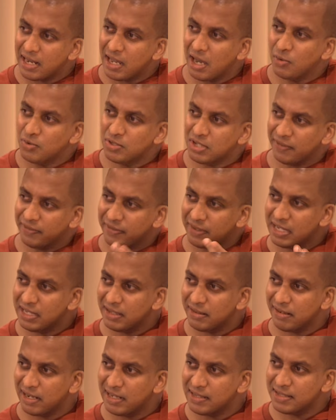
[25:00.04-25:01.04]
how suffering
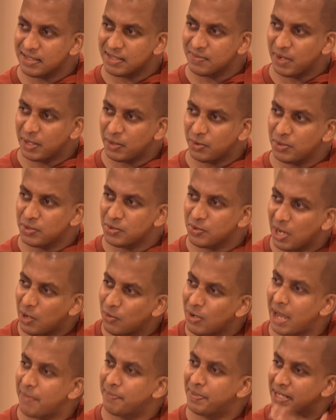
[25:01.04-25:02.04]
arises, but also
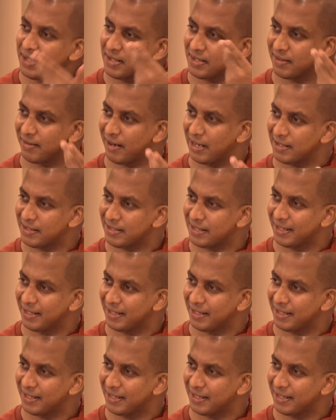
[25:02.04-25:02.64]
how happiness arises.